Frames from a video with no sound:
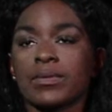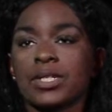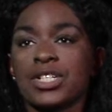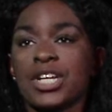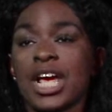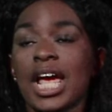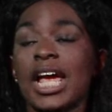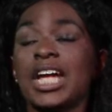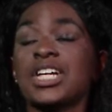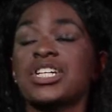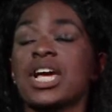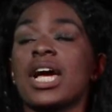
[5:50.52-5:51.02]

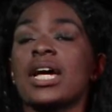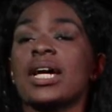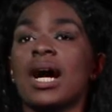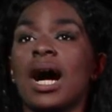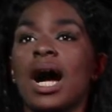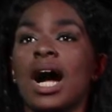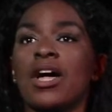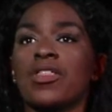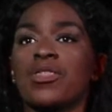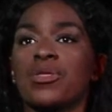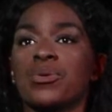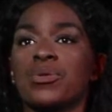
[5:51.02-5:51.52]
change I
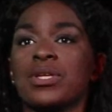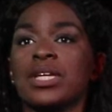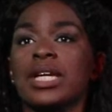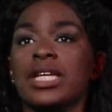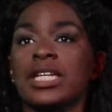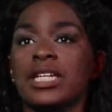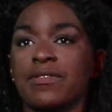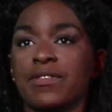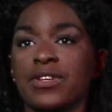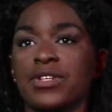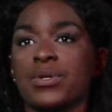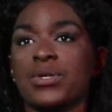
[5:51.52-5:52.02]
got through the
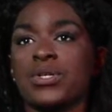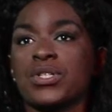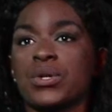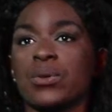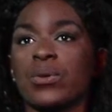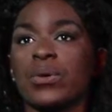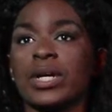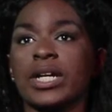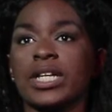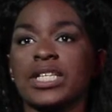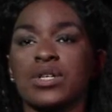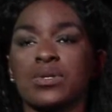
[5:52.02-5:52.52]
individual
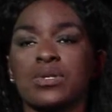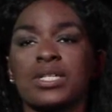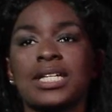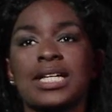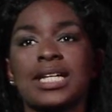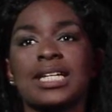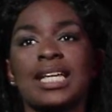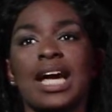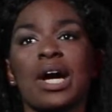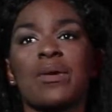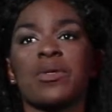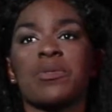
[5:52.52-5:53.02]
stories. So
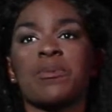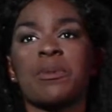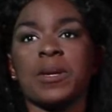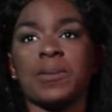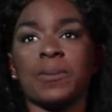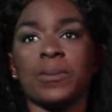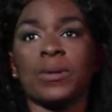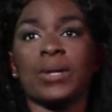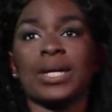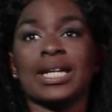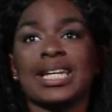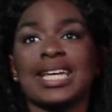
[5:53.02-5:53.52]
sitting down with
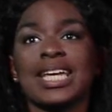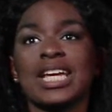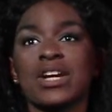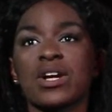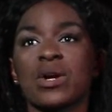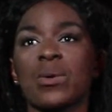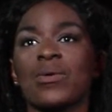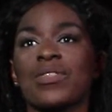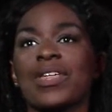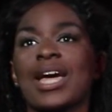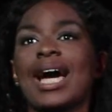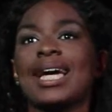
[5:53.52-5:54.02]
people and
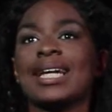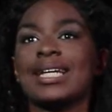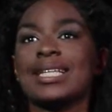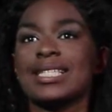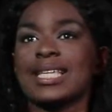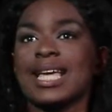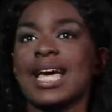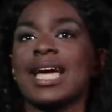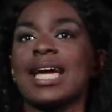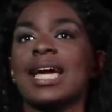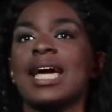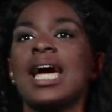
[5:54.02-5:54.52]
hearing what they had to
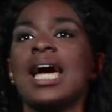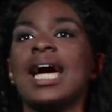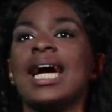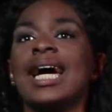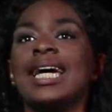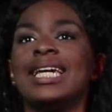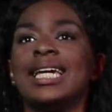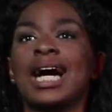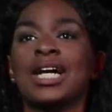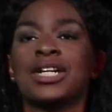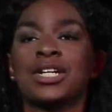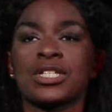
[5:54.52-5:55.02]
say,
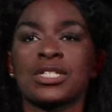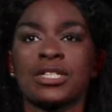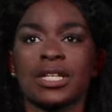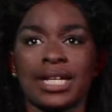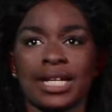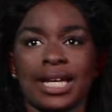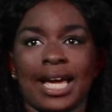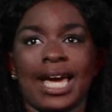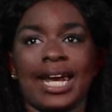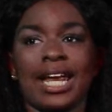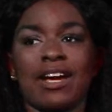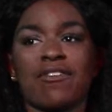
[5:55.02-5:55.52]
and not just
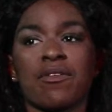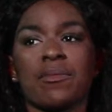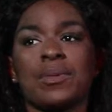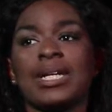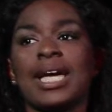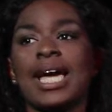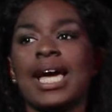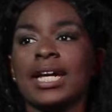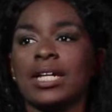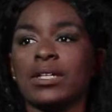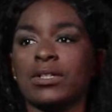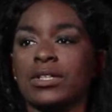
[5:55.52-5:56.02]
looking at it from an
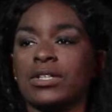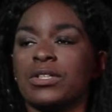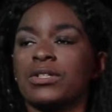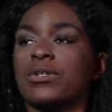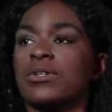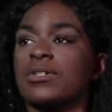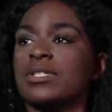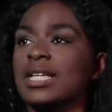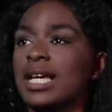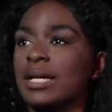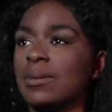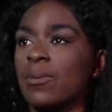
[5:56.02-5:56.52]

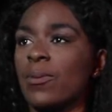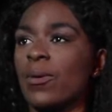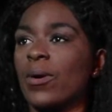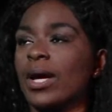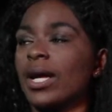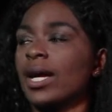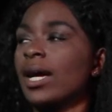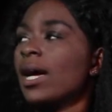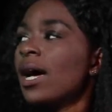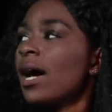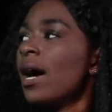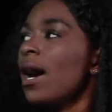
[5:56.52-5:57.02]
analytical
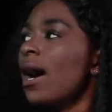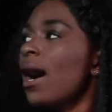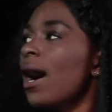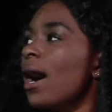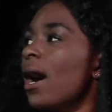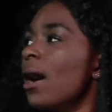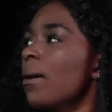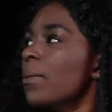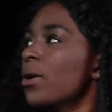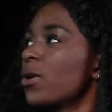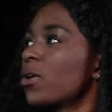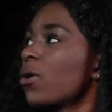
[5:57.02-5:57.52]
standpoint
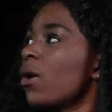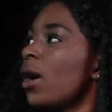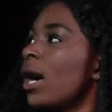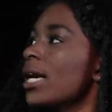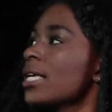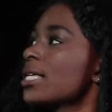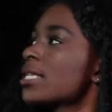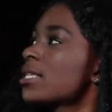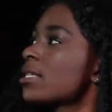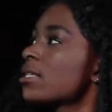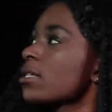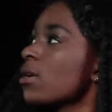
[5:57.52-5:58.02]

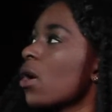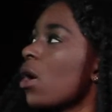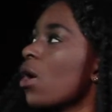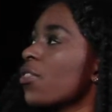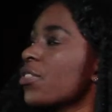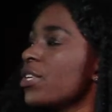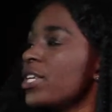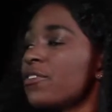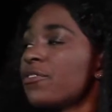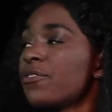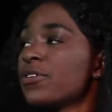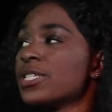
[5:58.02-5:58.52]
across all
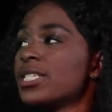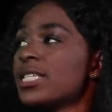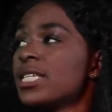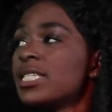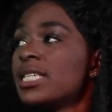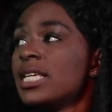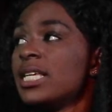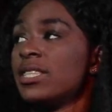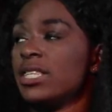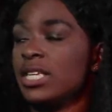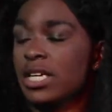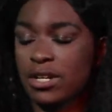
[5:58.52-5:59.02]
the differences
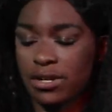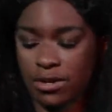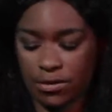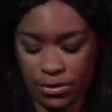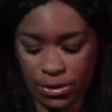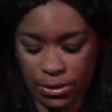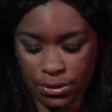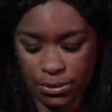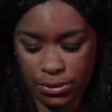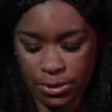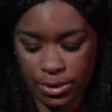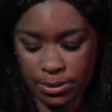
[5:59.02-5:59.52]
in the
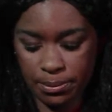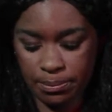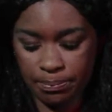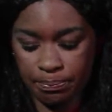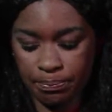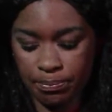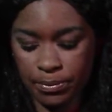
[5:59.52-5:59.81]
interviews.